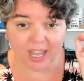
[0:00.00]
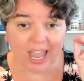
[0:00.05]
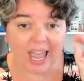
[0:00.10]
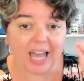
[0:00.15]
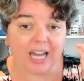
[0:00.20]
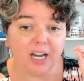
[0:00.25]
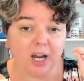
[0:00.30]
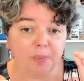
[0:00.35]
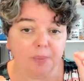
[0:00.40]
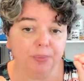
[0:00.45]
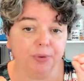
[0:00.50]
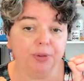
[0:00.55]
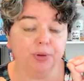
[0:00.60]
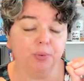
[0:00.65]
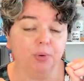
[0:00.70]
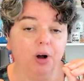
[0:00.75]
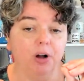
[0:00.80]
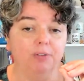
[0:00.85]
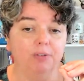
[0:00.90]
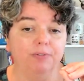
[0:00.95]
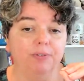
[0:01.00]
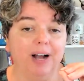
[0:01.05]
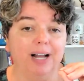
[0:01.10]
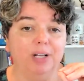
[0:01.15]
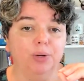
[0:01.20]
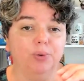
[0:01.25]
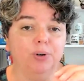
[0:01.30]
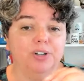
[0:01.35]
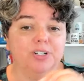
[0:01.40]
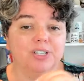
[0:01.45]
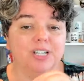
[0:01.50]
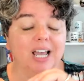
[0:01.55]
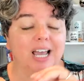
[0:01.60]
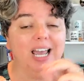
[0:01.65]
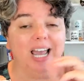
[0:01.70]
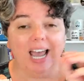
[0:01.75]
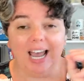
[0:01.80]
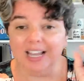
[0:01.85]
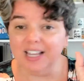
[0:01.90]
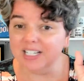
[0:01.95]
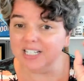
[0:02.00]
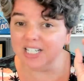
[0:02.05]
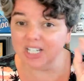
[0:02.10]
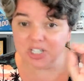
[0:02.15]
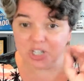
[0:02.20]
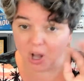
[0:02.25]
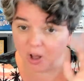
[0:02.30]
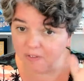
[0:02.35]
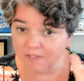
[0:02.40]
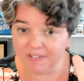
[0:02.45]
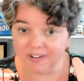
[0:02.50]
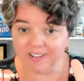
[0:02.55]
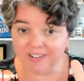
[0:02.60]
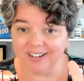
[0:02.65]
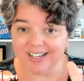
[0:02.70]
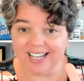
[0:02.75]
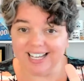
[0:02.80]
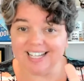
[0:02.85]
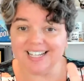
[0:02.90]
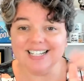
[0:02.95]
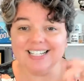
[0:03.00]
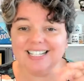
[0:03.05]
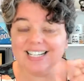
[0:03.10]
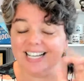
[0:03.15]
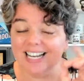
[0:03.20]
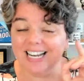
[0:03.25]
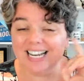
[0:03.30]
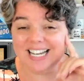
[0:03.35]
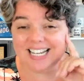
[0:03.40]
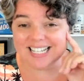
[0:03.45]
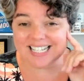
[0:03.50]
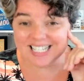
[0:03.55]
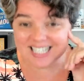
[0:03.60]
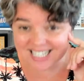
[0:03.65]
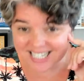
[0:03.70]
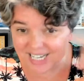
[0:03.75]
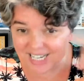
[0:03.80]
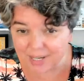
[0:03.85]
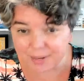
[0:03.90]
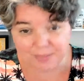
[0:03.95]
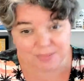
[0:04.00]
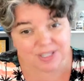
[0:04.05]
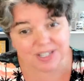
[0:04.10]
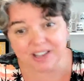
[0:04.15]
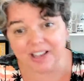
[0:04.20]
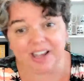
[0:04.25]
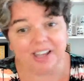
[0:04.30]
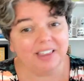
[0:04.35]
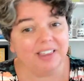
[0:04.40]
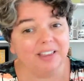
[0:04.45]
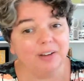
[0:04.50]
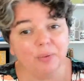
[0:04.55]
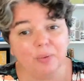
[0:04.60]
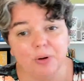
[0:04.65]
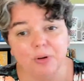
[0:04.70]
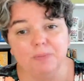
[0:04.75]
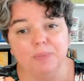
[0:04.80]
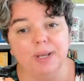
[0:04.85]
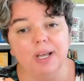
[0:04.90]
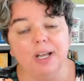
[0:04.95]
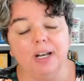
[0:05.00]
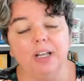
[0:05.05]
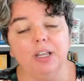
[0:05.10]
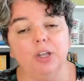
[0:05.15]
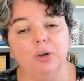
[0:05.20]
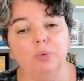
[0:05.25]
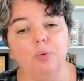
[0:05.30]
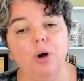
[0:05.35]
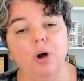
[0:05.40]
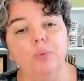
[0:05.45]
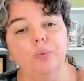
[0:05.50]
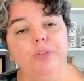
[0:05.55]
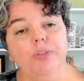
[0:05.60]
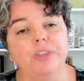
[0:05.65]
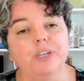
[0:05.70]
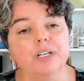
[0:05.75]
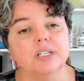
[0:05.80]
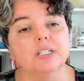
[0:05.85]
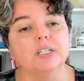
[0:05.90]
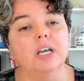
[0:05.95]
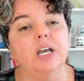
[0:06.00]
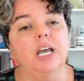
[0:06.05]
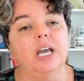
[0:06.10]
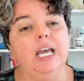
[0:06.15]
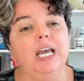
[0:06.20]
end up with the wrong followers, and this is all very innocent and it seems like there wouldn't be anything wrong with this,